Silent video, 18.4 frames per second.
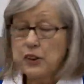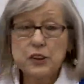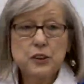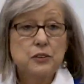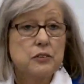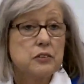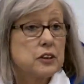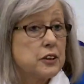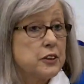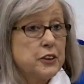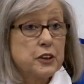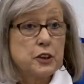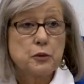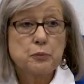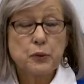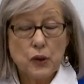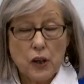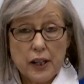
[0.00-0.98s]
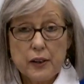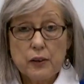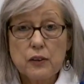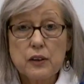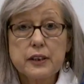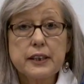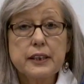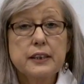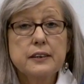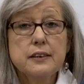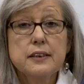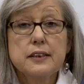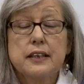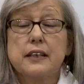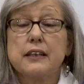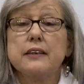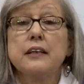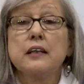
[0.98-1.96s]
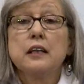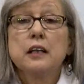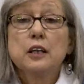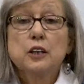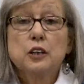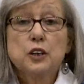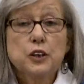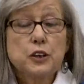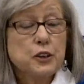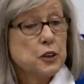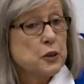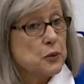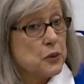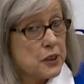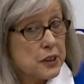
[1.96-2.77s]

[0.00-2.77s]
you, learn your priorities, and learn who's